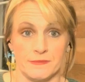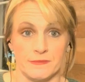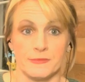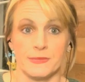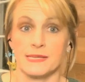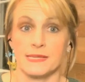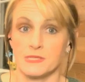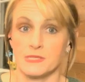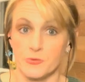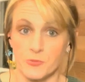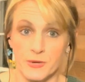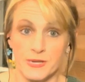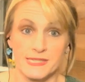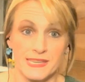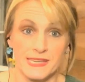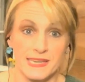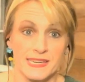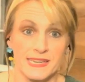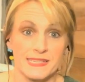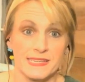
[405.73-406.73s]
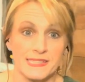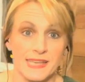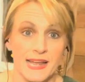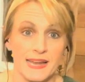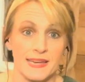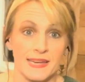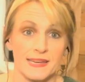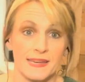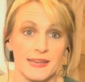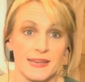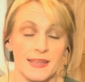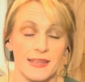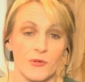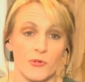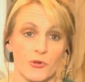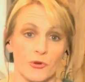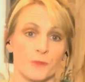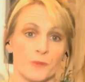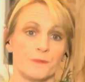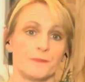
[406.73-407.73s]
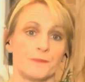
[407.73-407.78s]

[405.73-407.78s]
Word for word: That's the reason he decided to kill her.